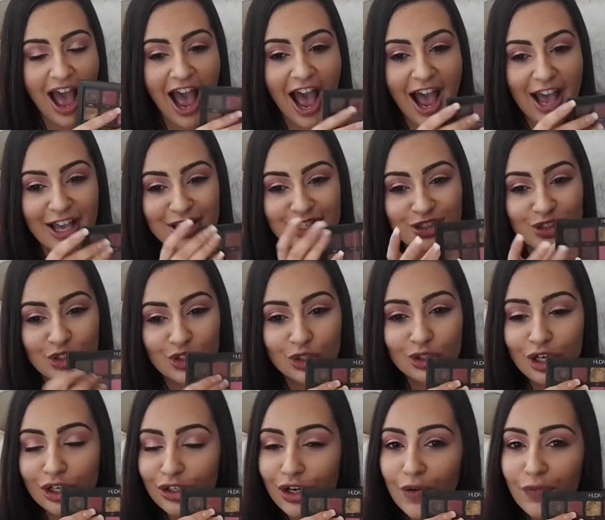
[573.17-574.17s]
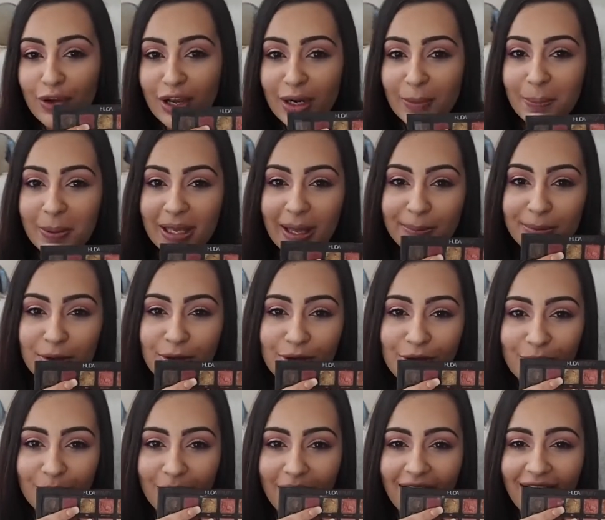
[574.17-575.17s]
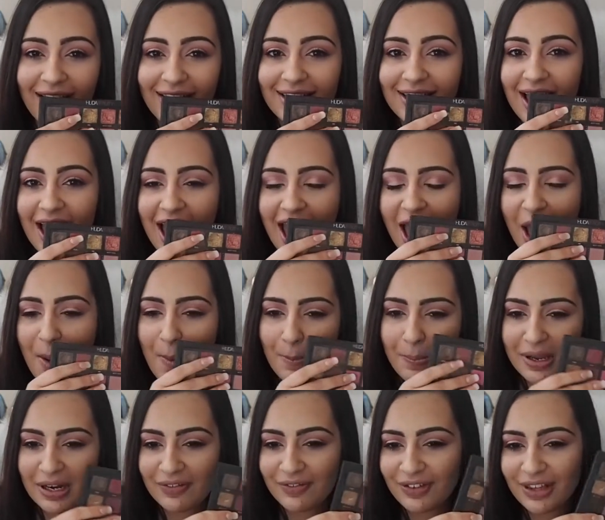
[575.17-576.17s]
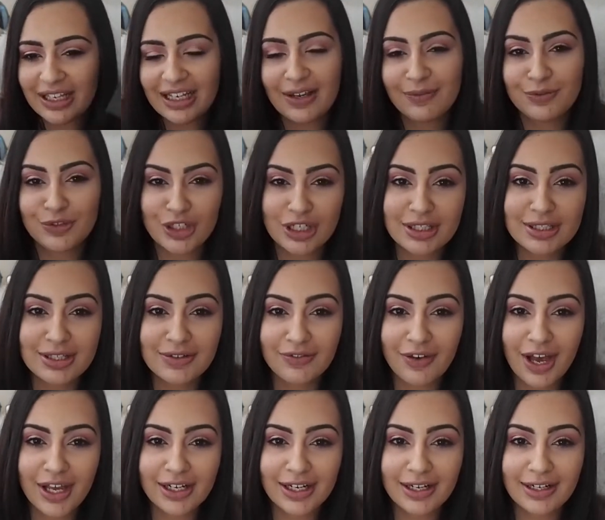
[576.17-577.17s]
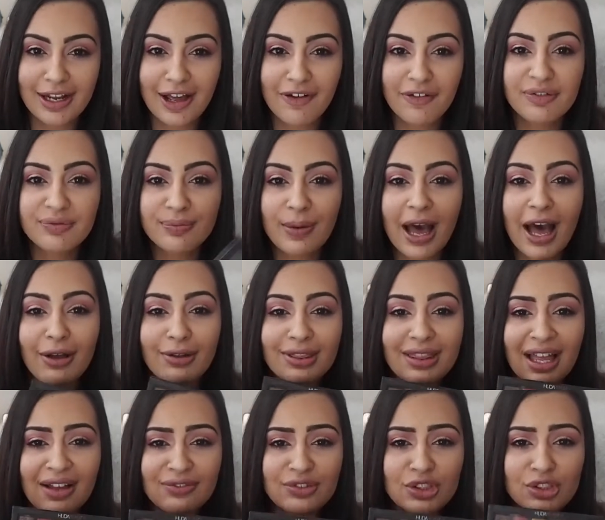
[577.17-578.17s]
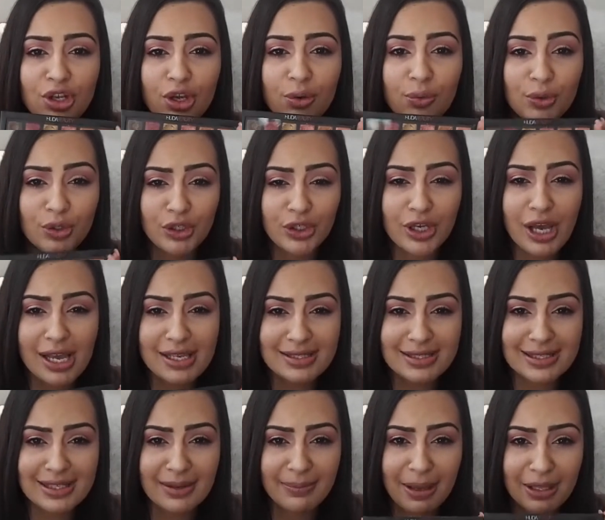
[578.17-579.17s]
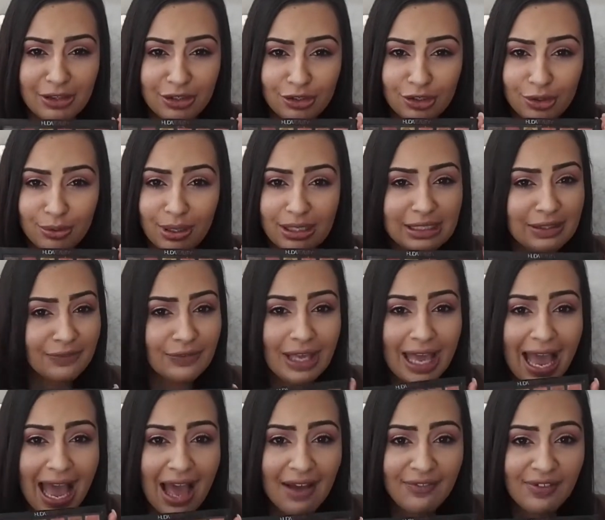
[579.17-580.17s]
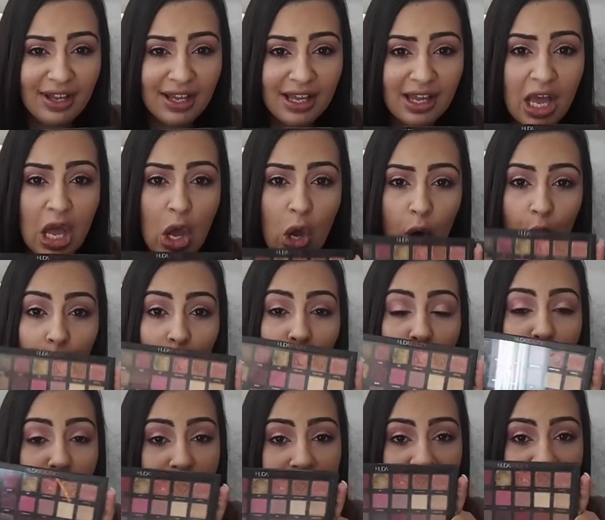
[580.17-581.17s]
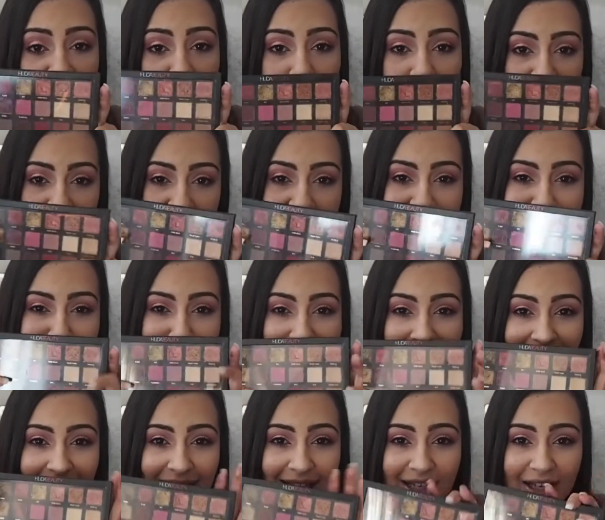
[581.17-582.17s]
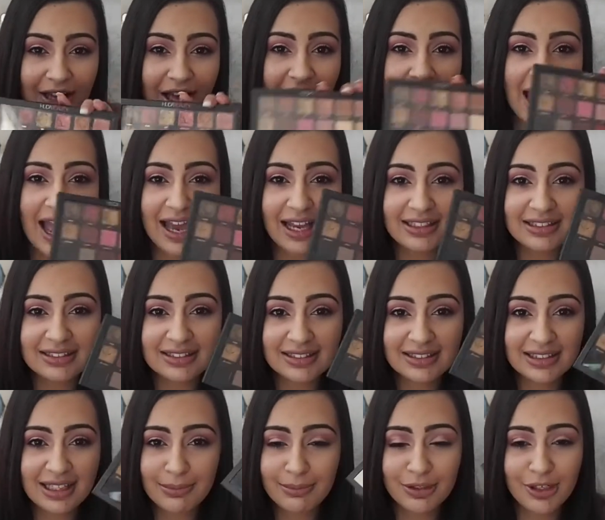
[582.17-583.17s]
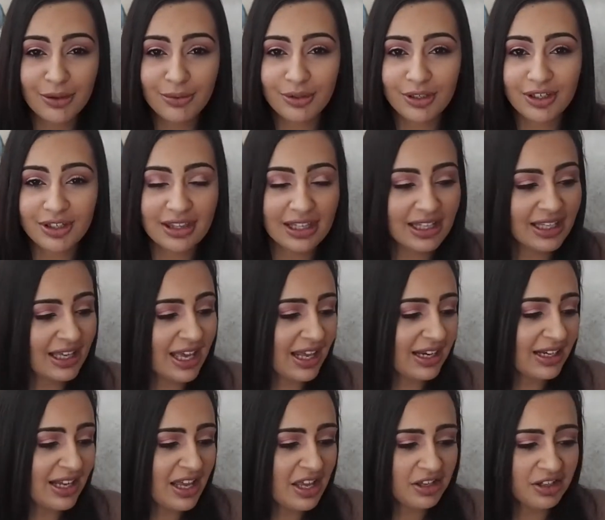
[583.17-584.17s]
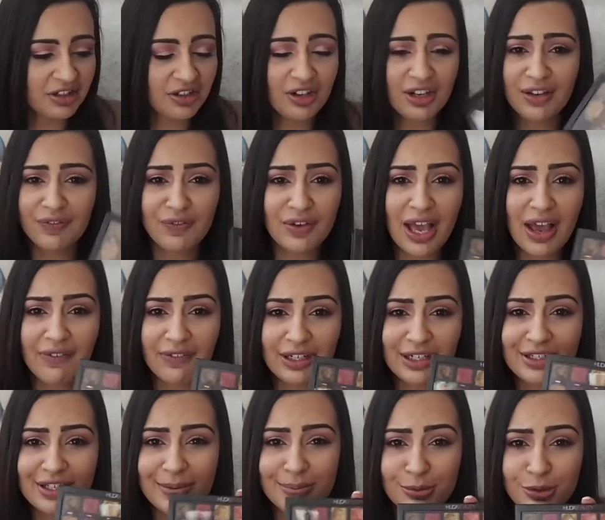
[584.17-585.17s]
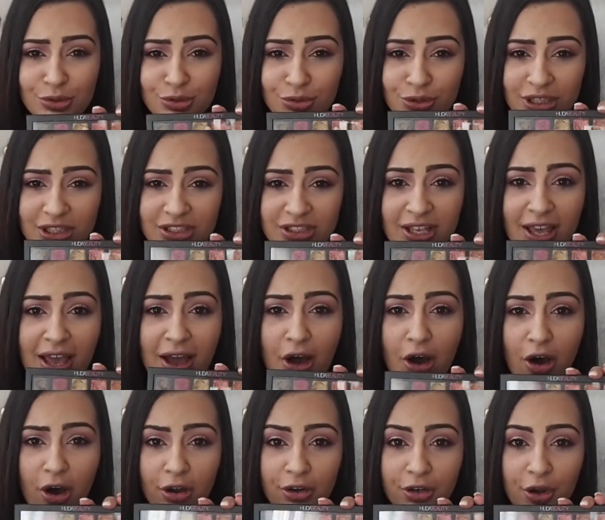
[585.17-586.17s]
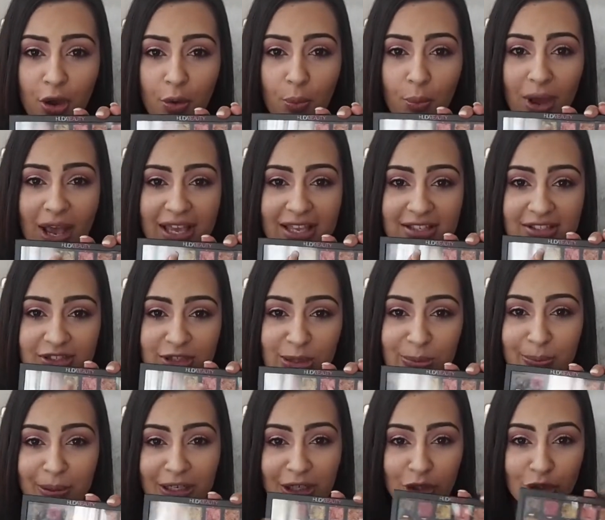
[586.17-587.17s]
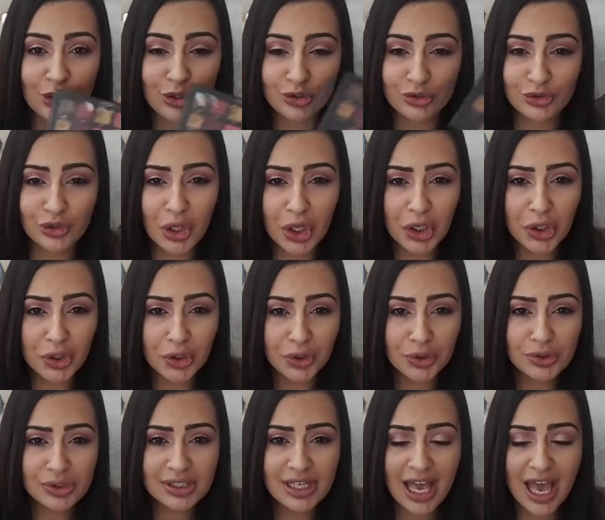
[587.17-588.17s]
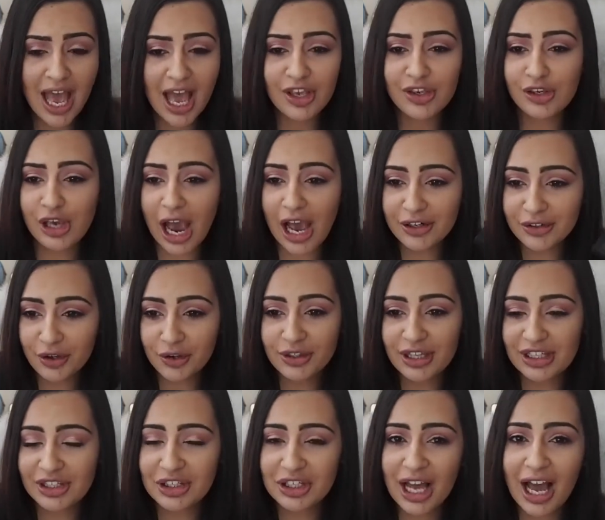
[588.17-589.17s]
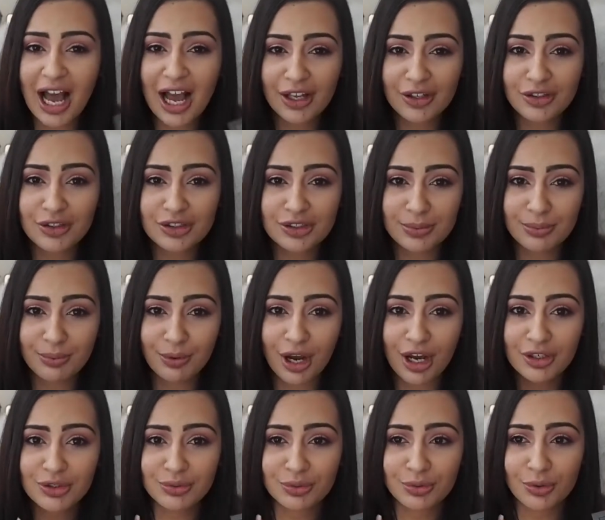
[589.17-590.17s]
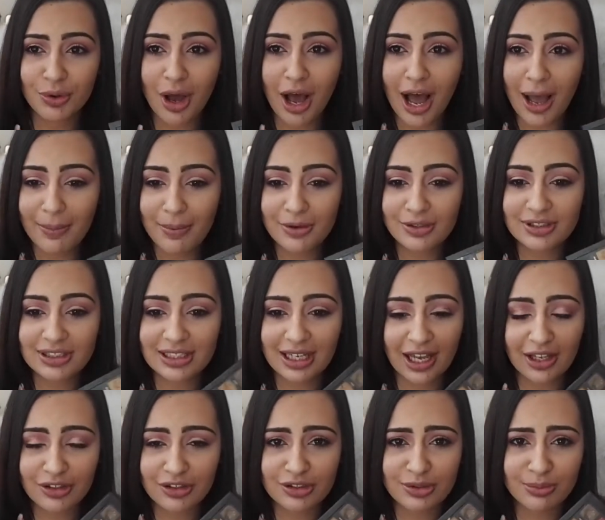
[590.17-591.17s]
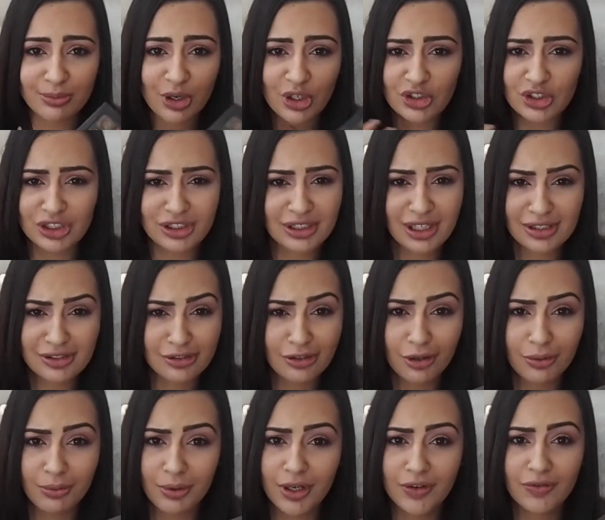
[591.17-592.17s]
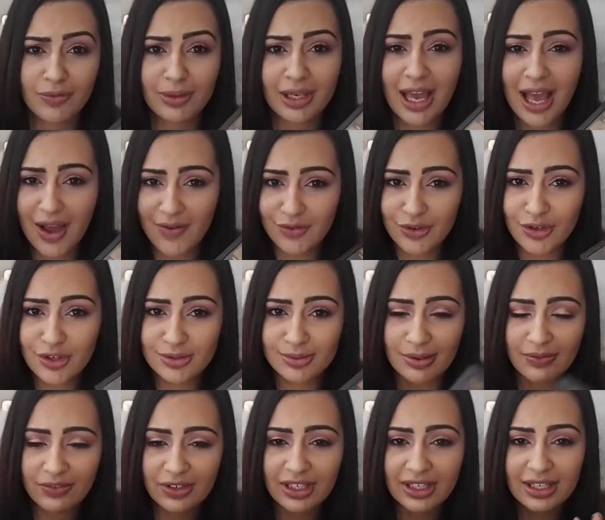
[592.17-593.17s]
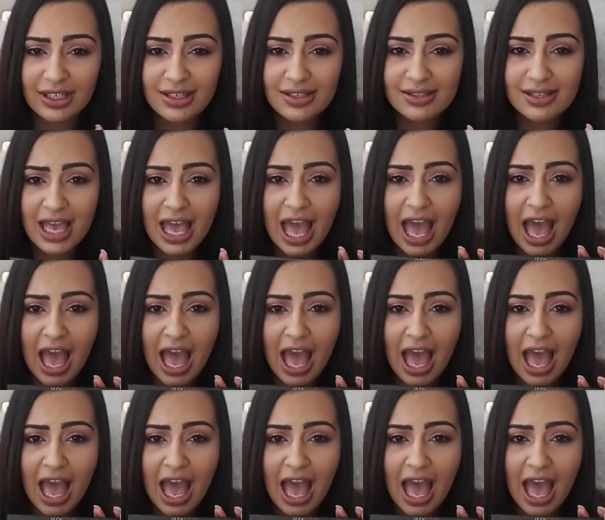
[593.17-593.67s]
I still don't know if I'm going to pick up the new one, but I feel like I've justified it enough. But I'd love to know what you guys think about the new one, if you have it, or what you think about this palette. And let me know what you think, and, you know, if you have any tips or tricks on ways to better use those. I know that you can't use a brush. Well, I personally can't use a brush. It does not work for me. I have to use my fingers.